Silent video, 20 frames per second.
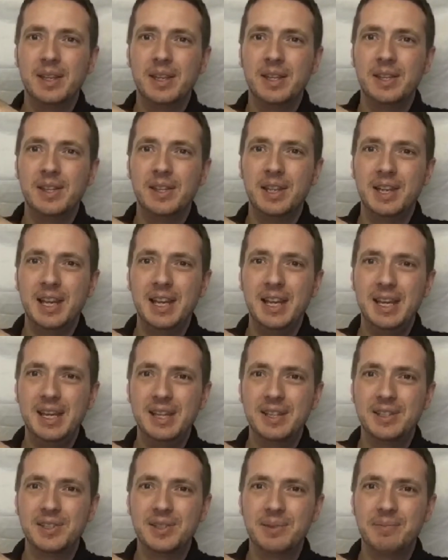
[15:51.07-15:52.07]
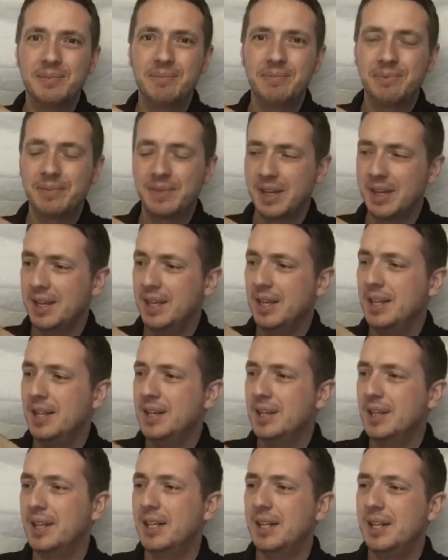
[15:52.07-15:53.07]
the legs.
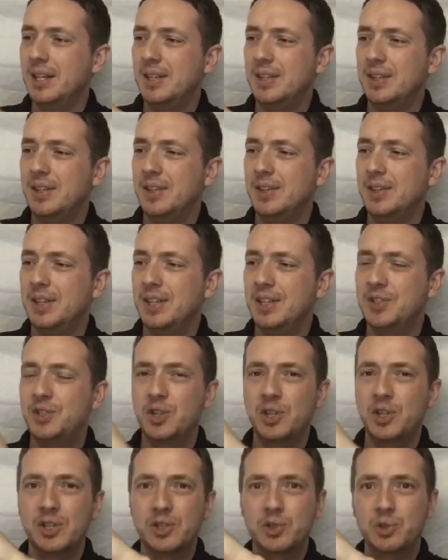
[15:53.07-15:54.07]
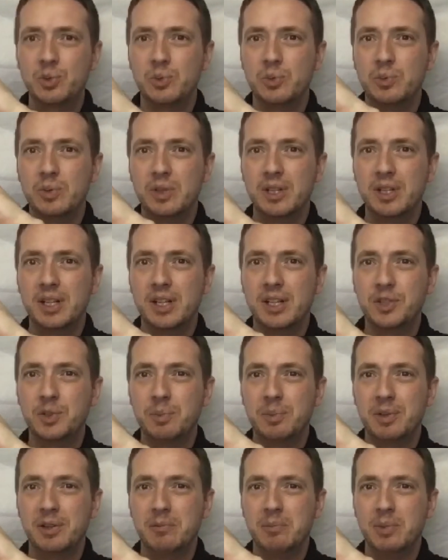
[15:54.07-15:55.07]
This also has a bit
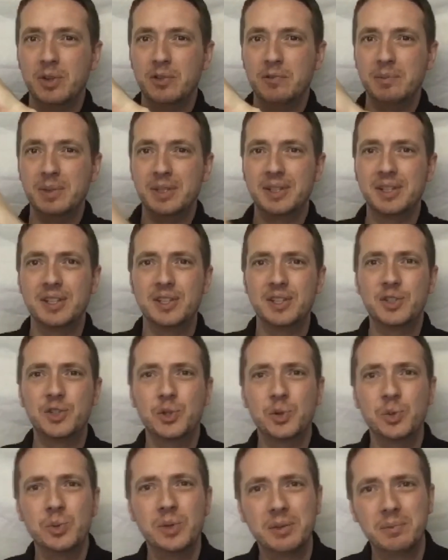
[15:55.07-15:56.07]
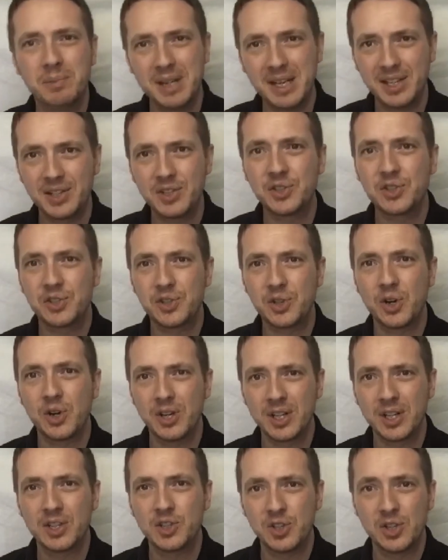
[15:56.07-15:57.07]
of movement, so it makes
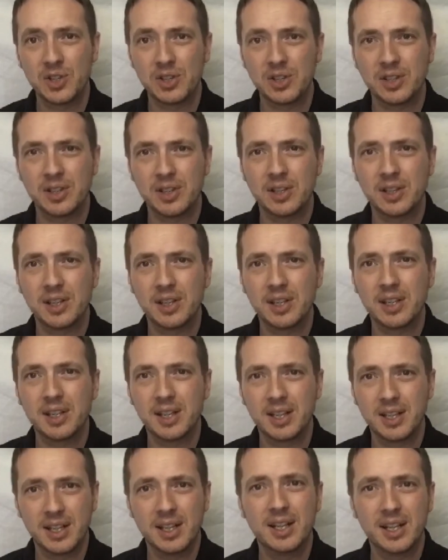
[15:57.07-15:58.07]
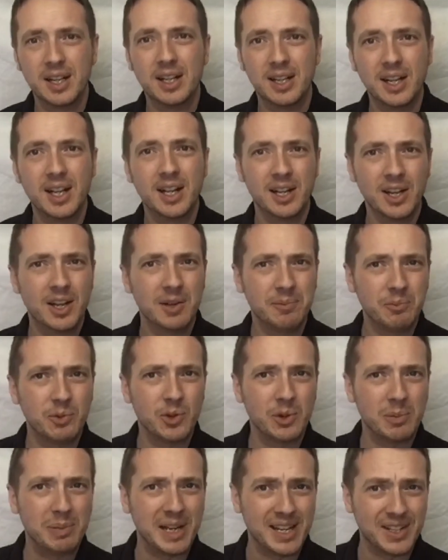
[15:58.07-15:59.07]
target shooting a lot more
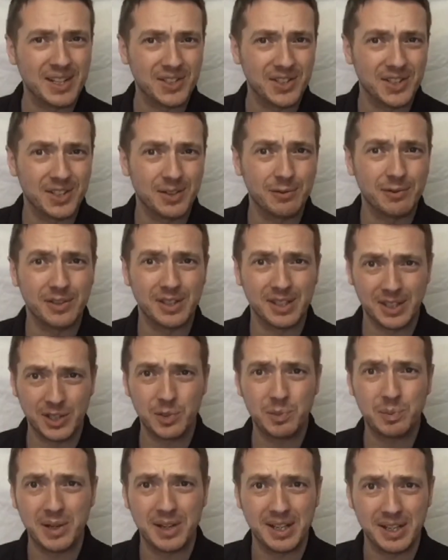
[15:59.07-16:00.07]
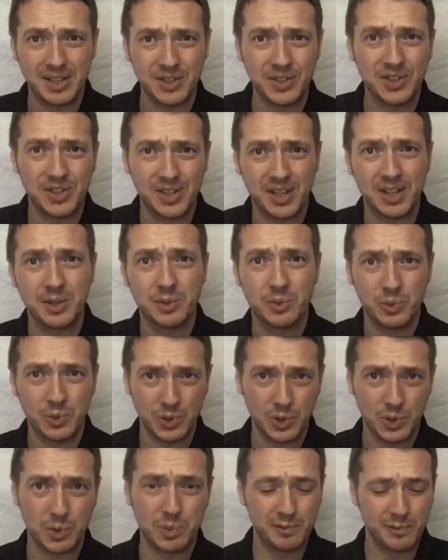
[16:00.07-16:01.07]
pleasant of an experience than it was
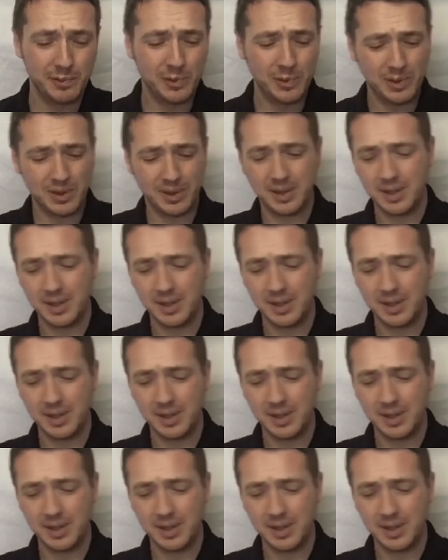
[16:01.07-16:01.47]
before.